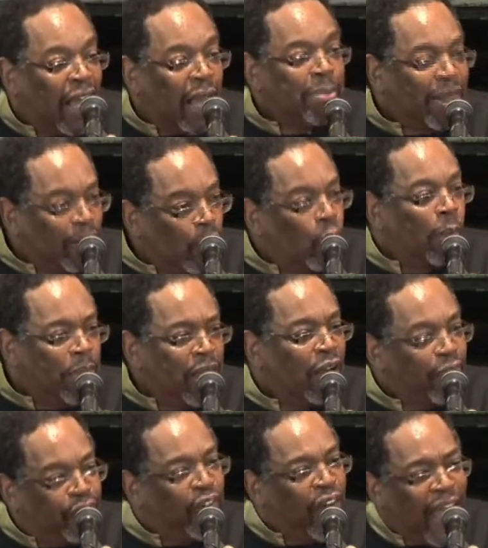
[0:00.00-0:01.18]
Amen. There will be
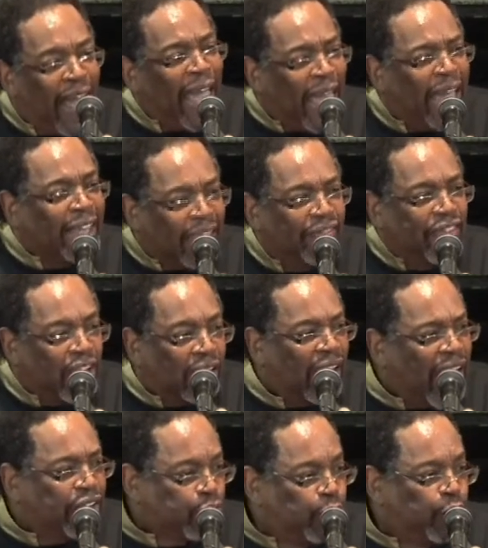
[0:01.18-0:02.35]
a flag in the
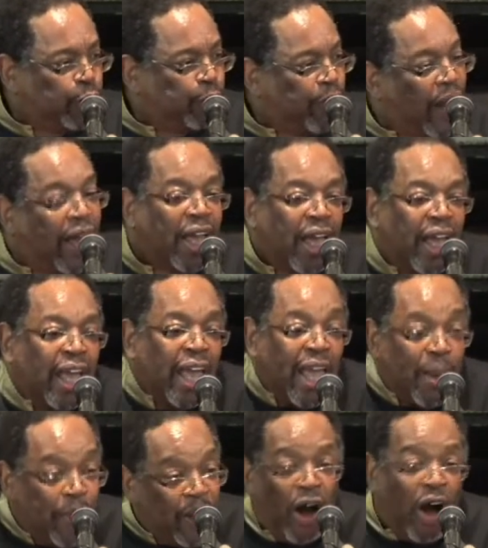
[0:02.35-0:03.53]
classroom.
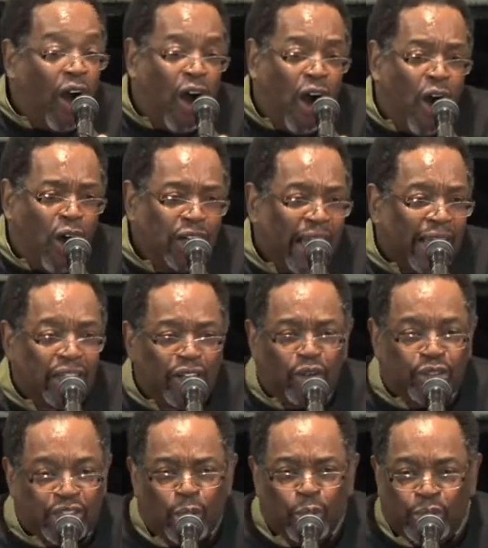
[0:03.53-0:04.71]
We all, like
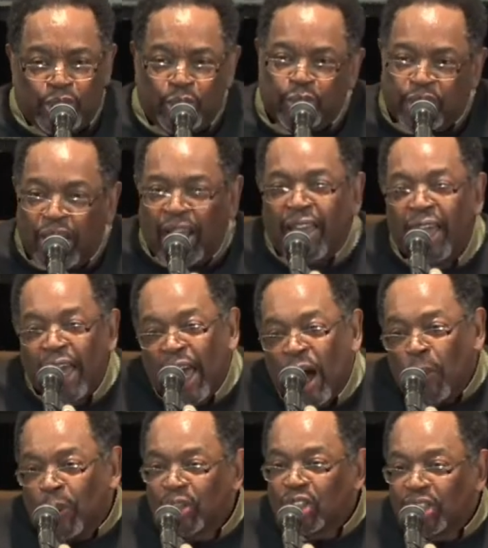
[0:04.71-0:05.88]
little soldiers,
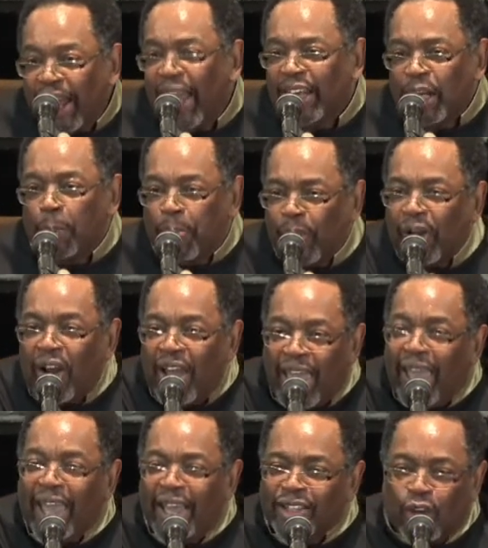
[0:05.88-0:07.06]
will stand up, put our
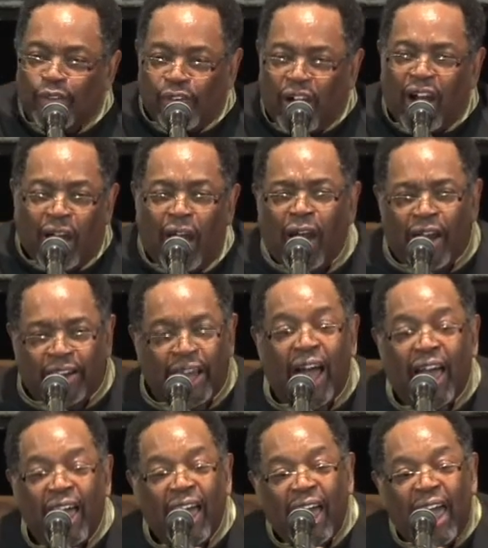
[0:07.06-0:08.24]
hands over our heart,
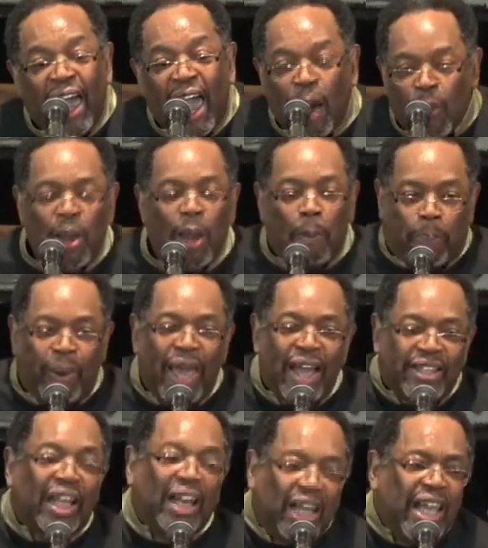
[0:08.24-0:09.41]
and we will
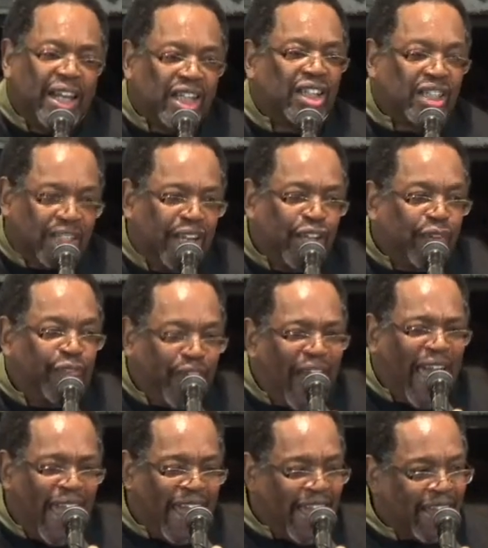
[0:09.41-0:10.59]
pledge allegiance to the
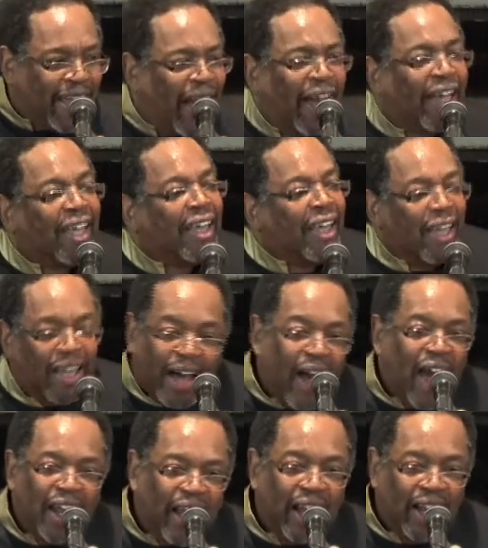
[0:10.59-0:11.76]
flag.
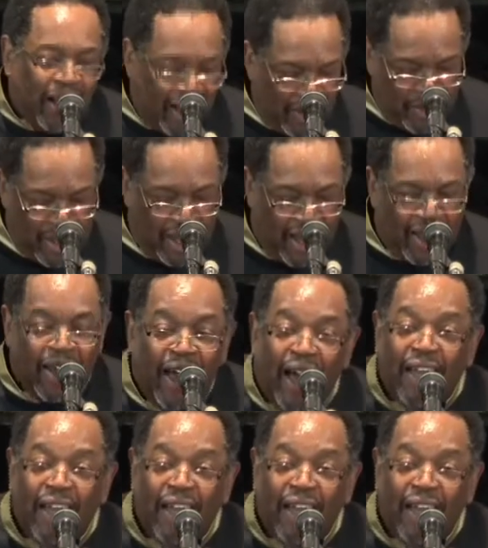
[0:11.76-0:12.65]
Hallelujah.